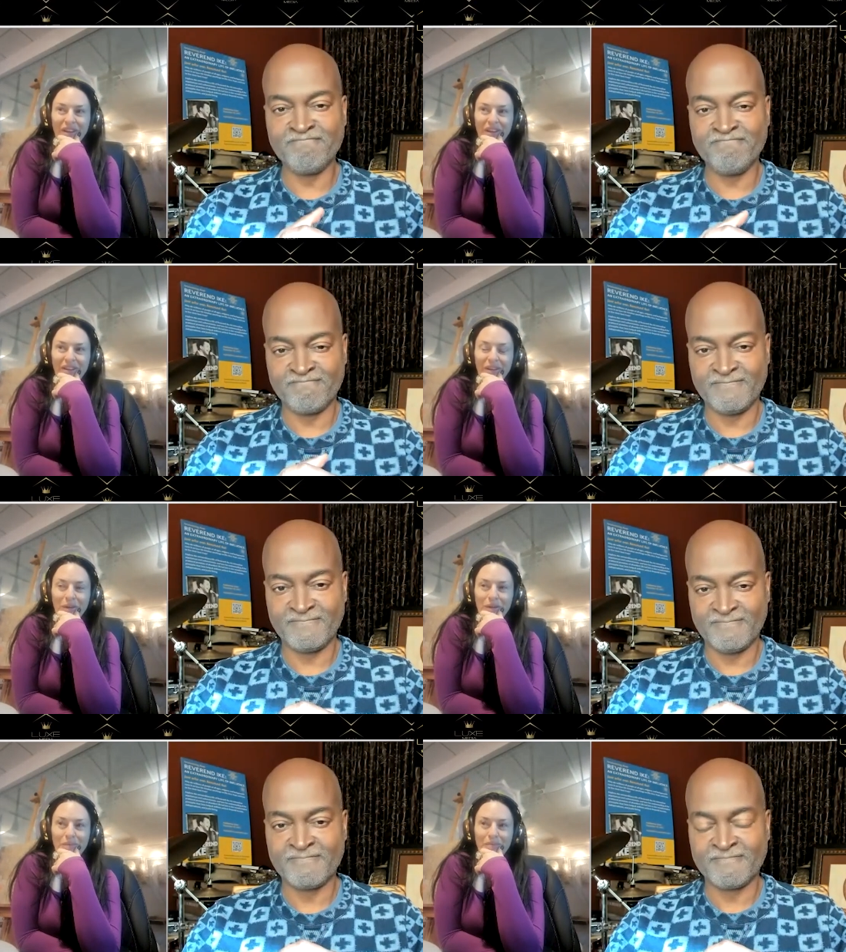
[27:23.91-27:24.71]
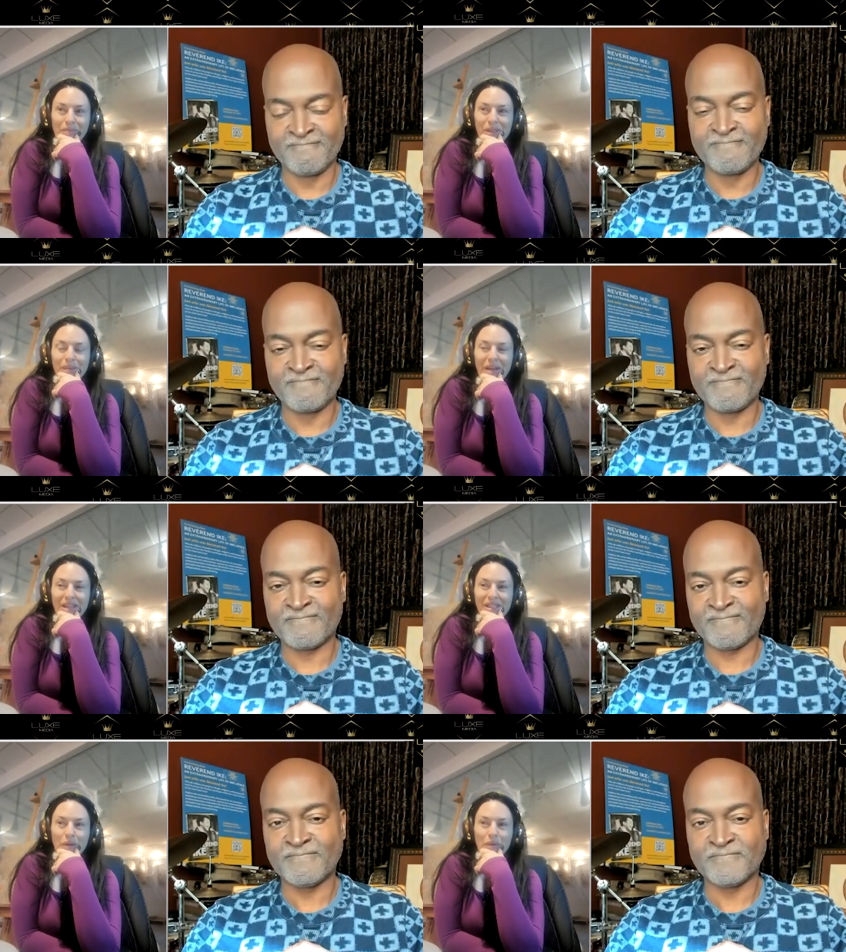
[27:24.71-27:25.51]
Speaker 1: and the
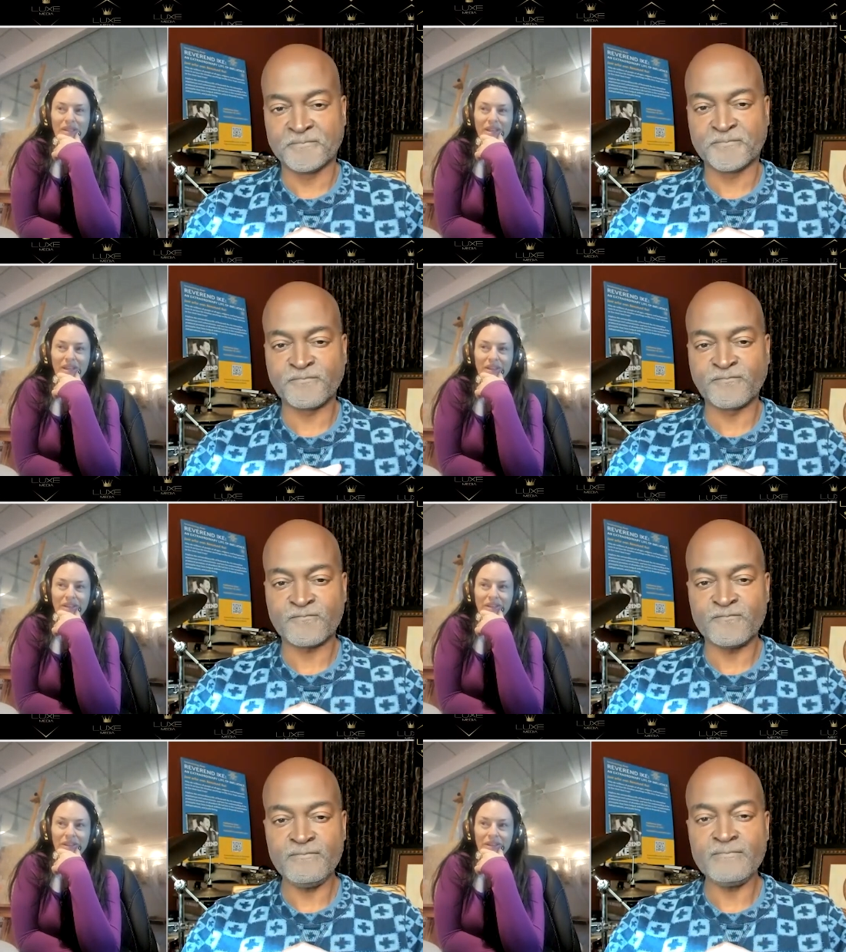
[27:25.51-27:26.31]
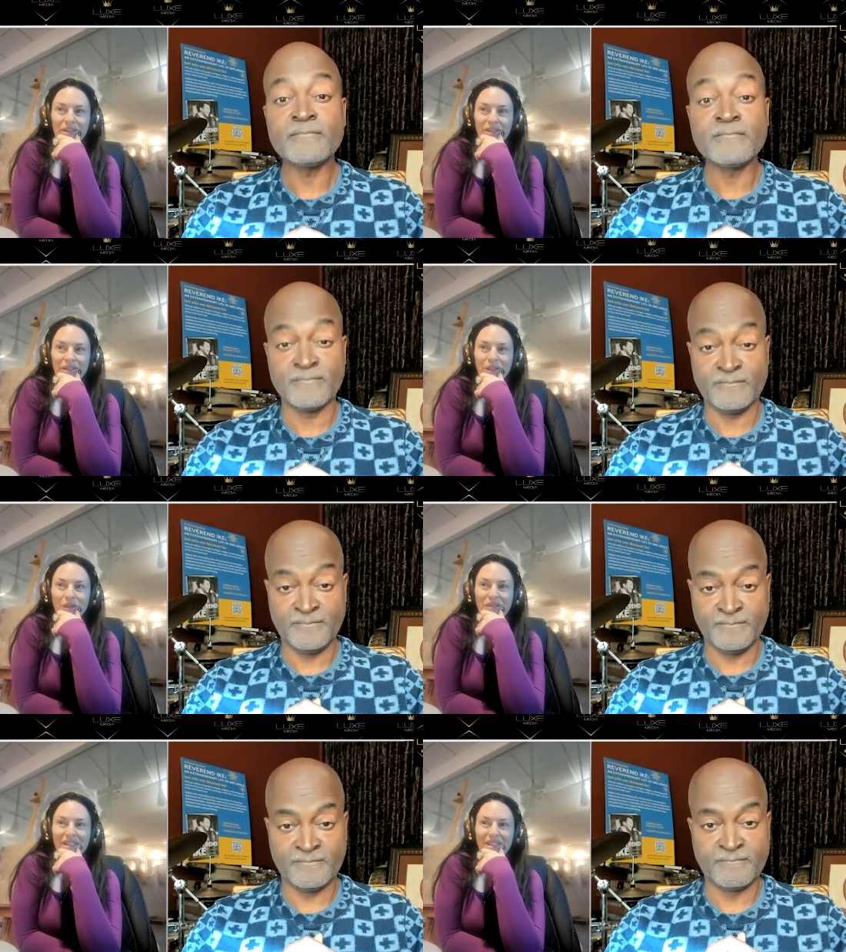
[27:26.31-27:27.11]
space he was in to
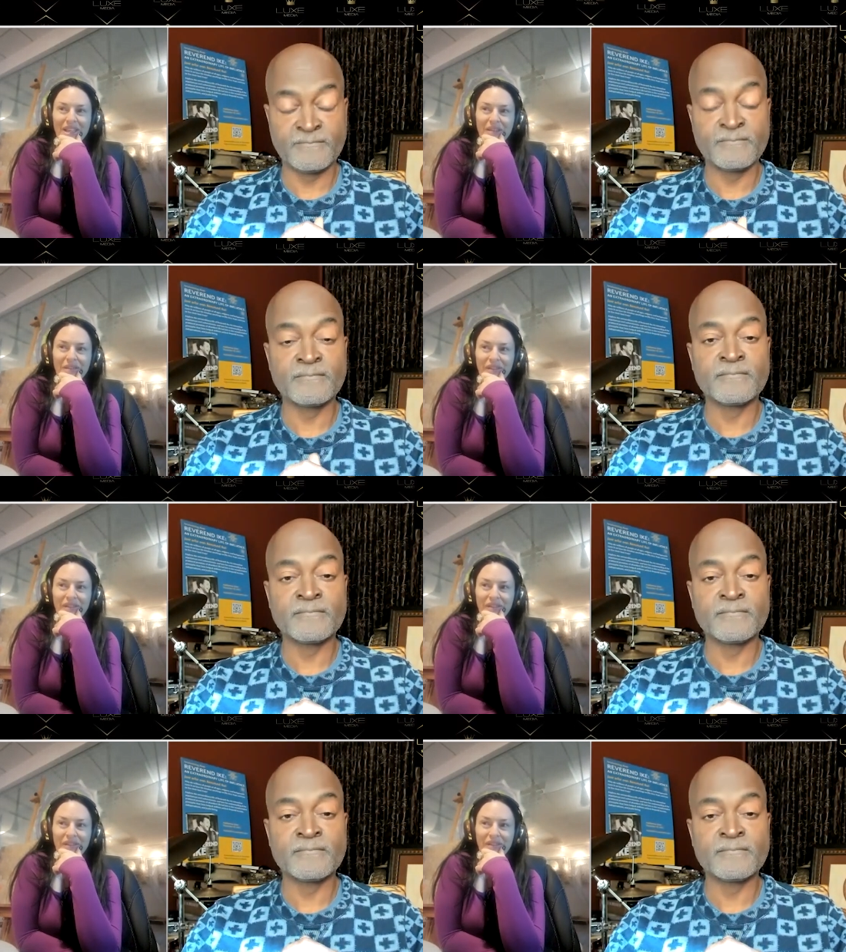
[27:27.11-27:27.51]
receive